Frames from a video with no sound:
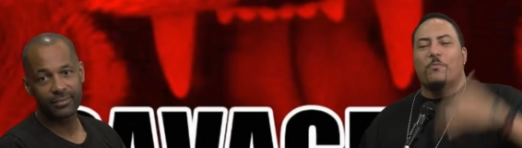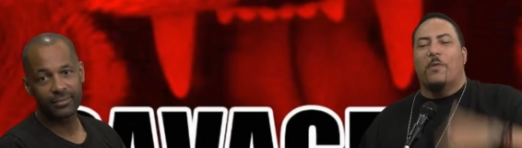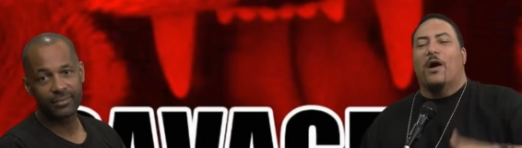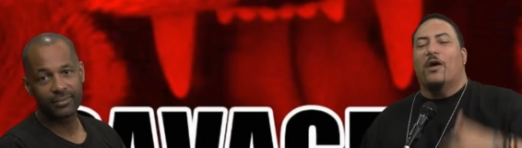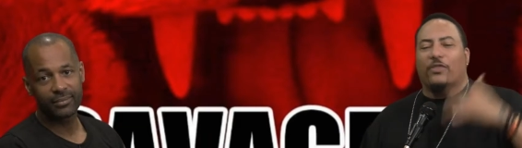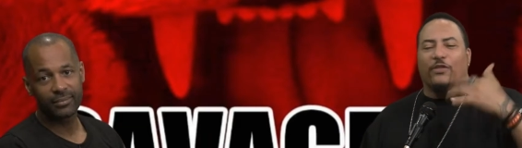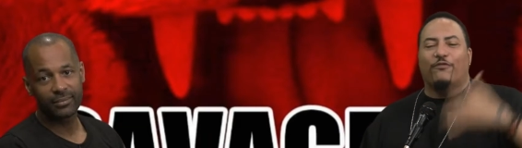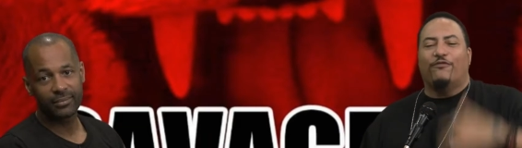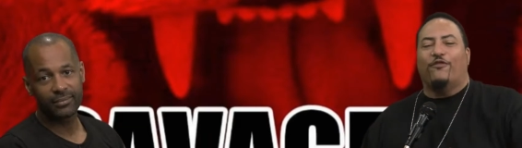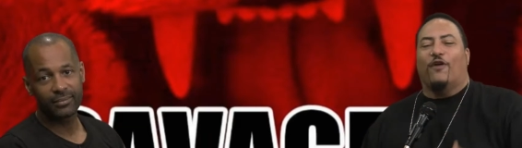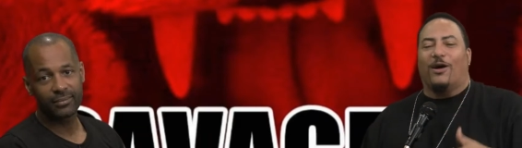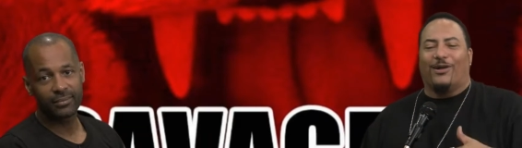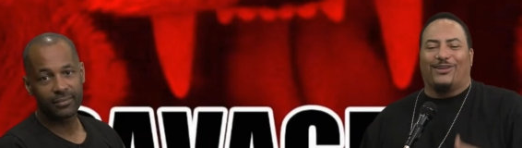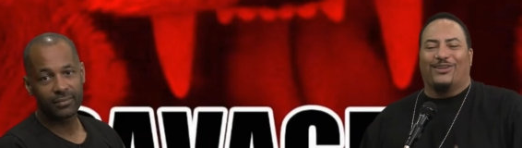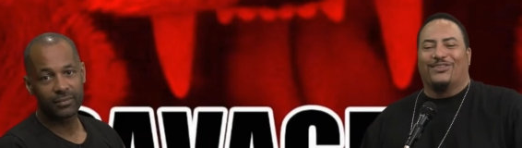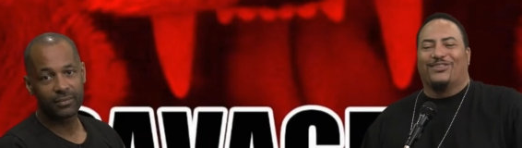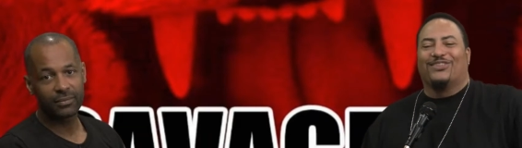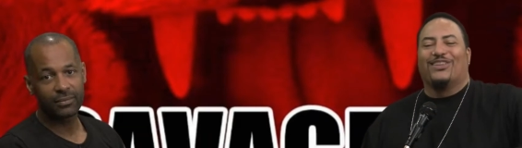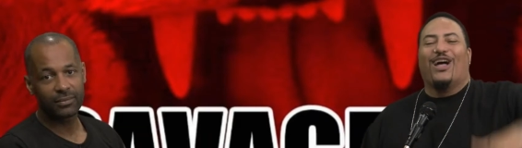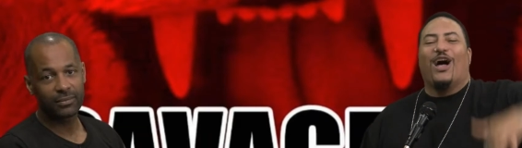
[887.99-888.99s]

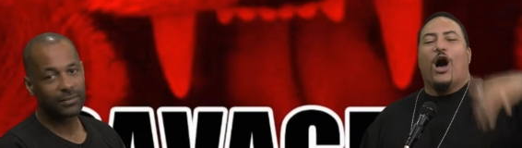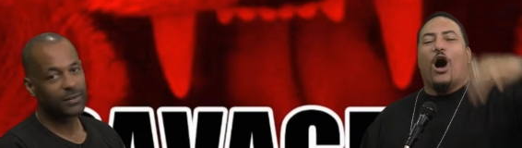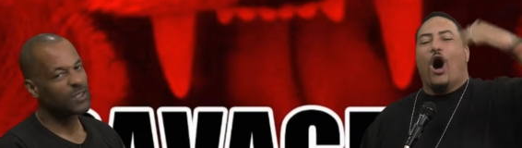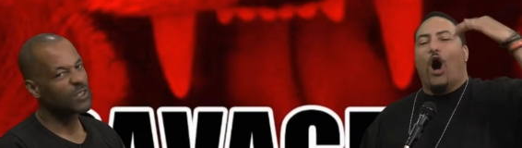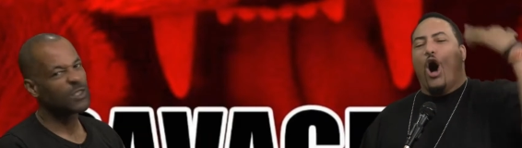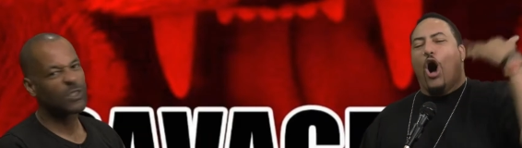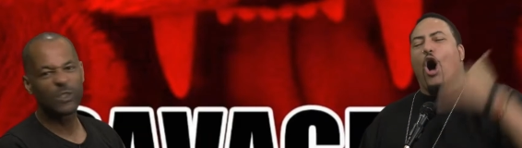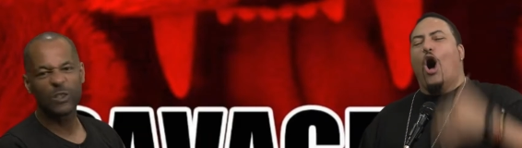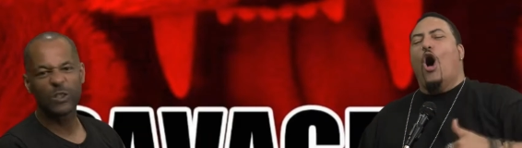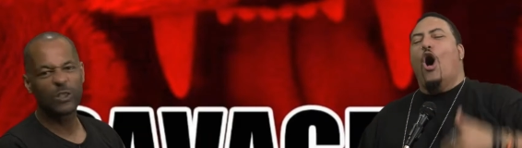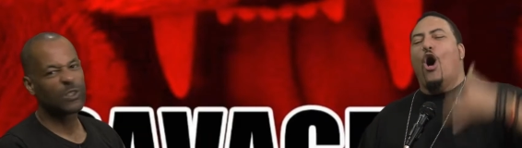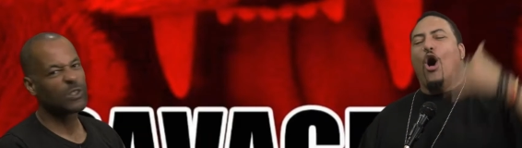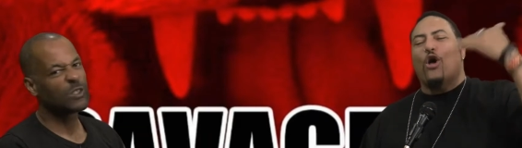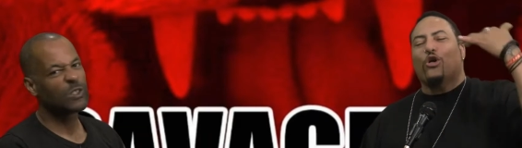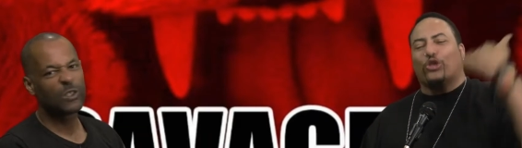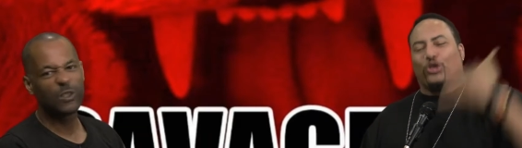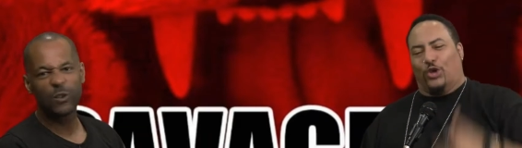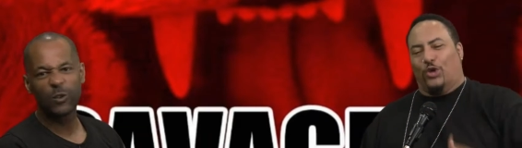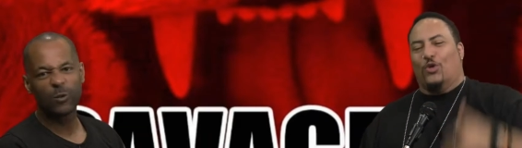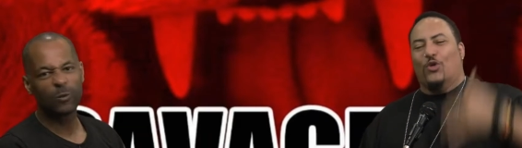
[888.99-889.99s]
Speaker 1: motherfuckers, all
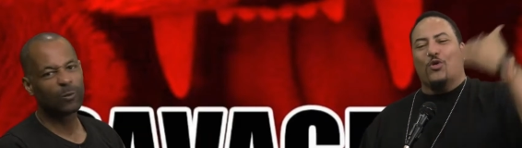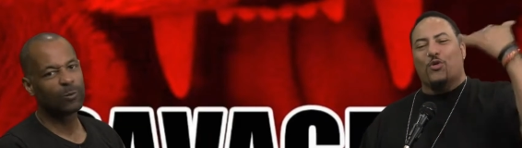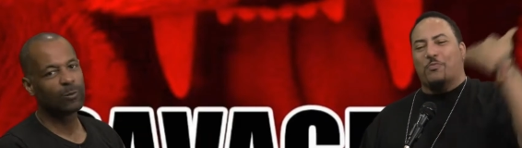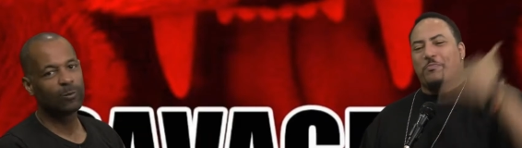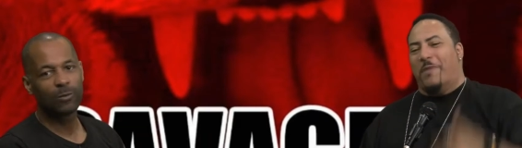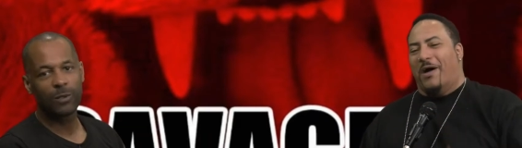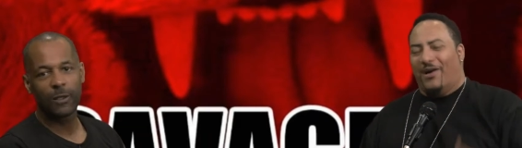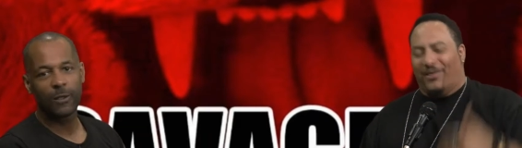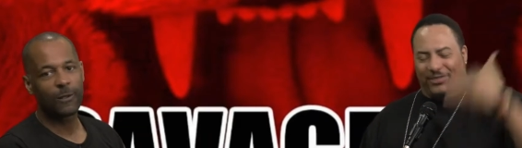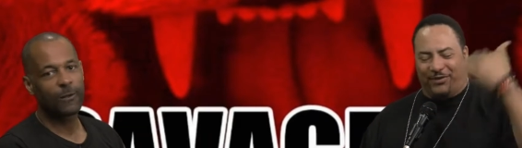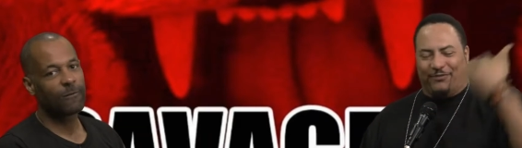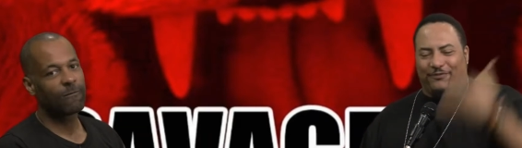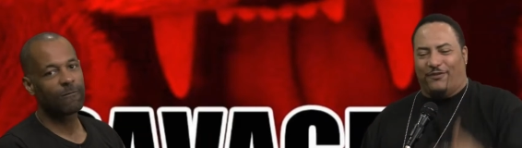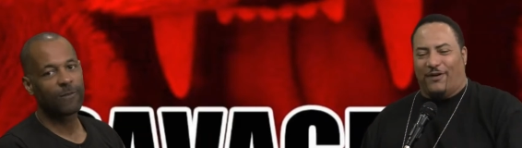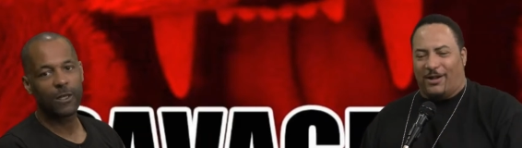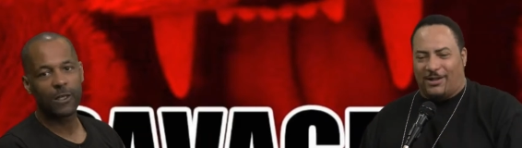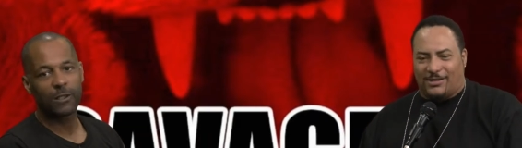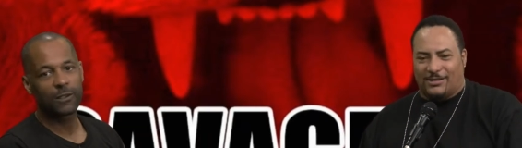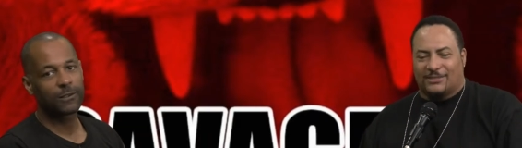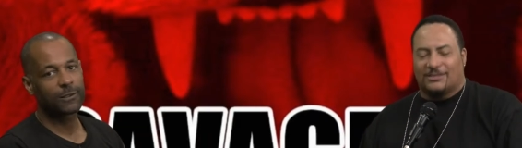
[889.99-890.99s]
you
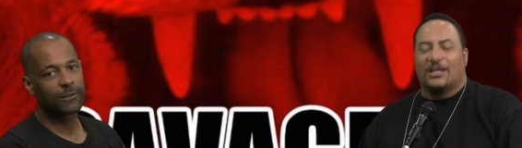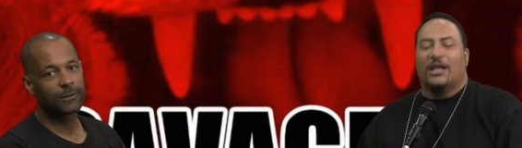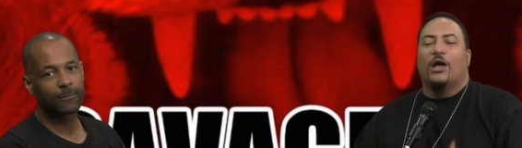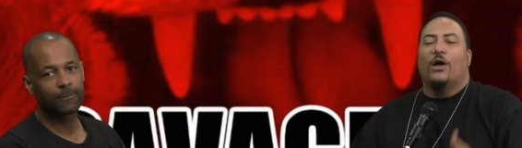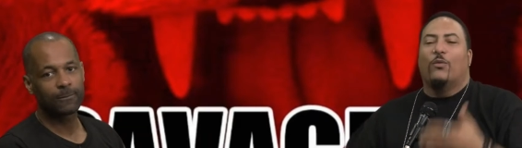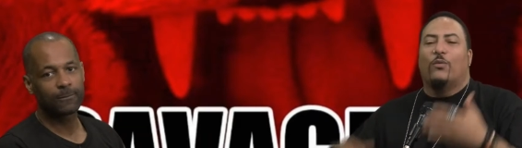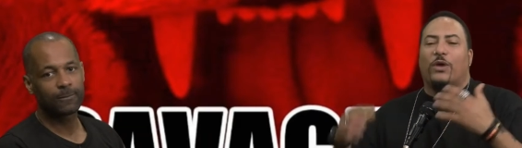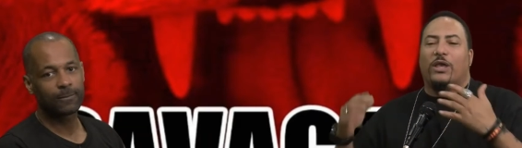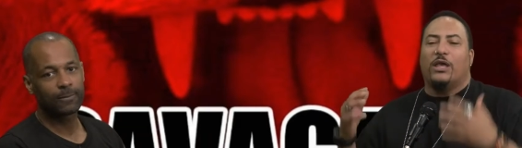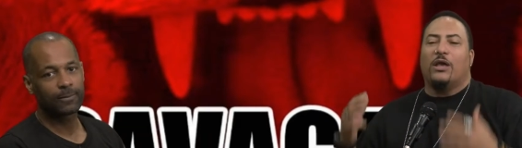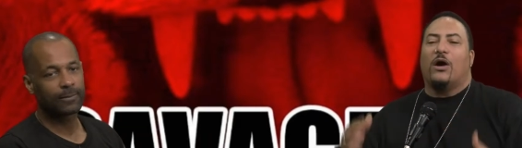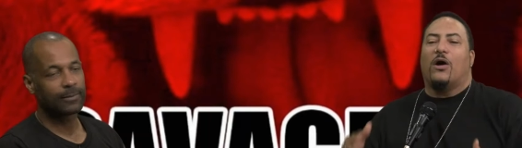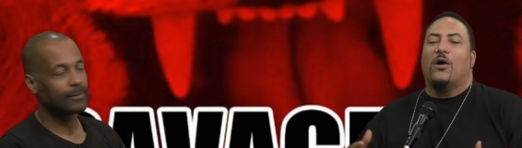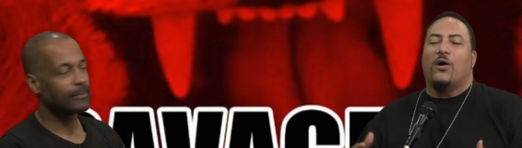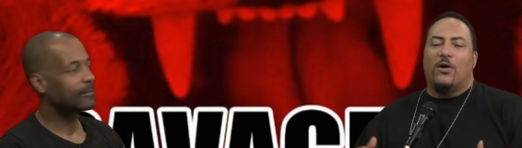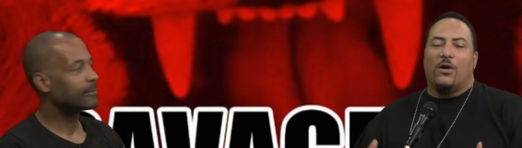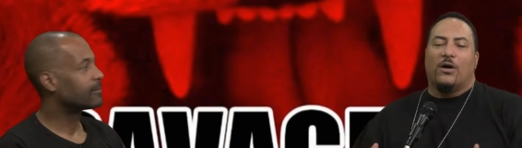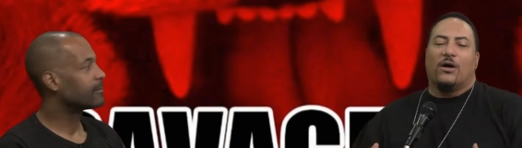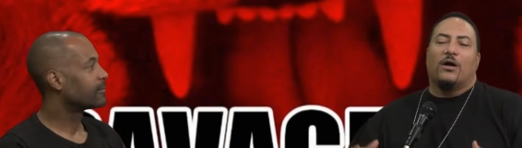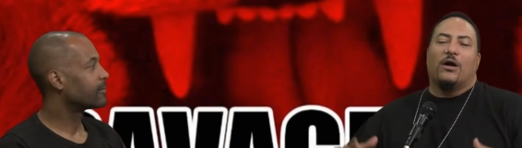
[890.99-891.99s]
motherfuckers. We
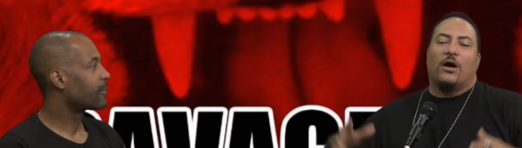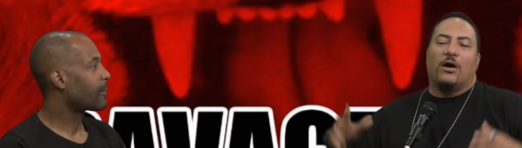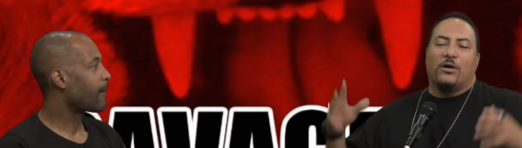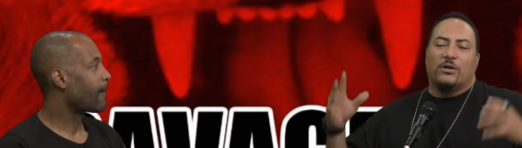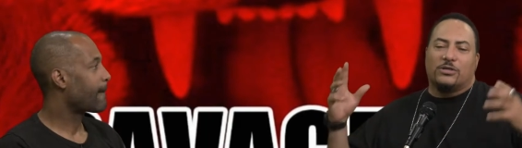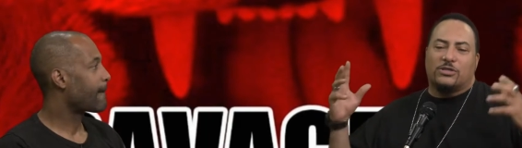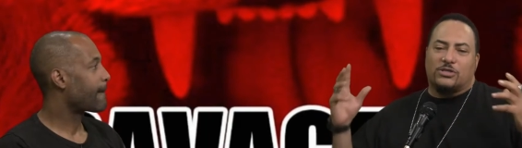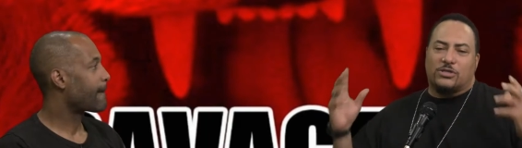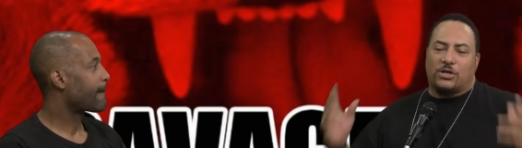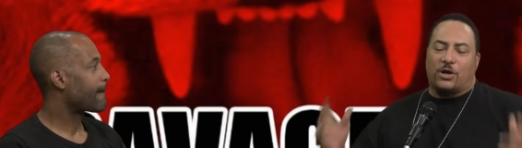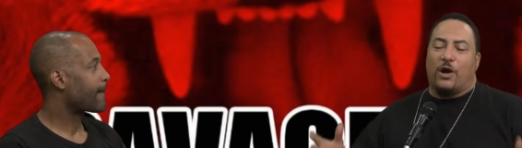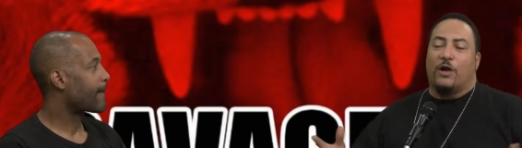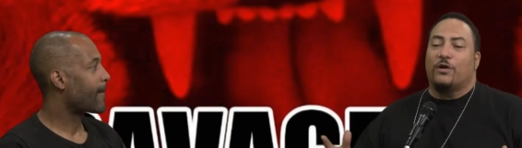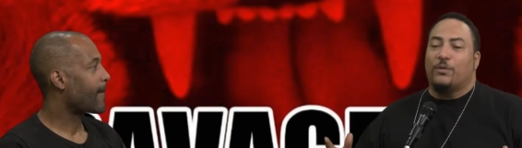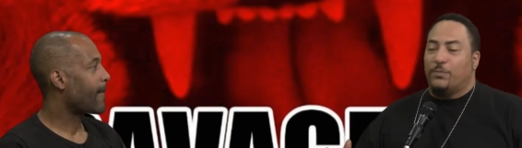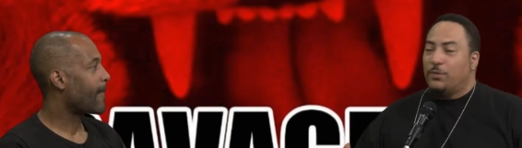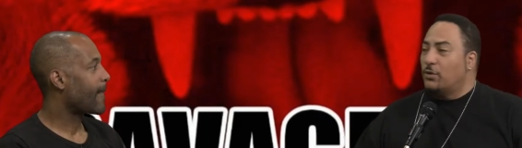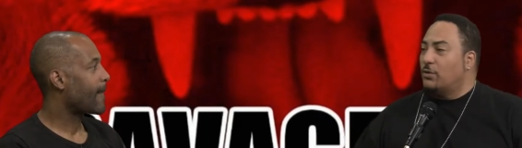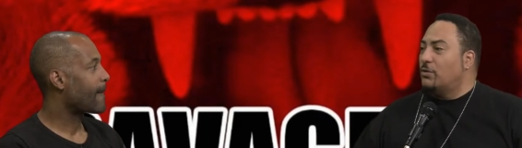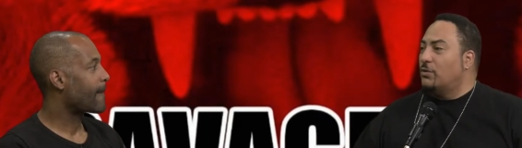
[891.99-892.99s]
are on
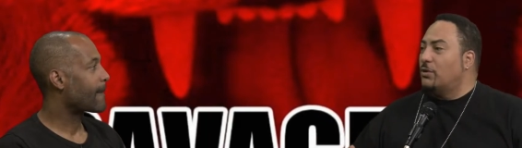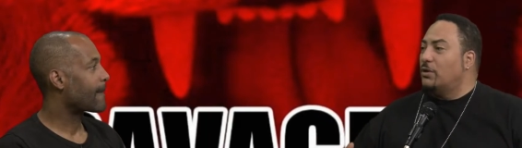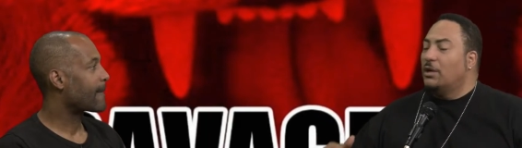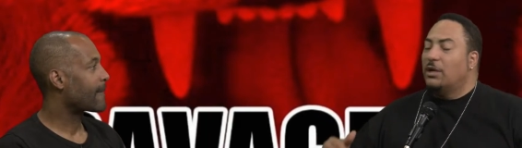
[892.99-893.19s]
Chartable.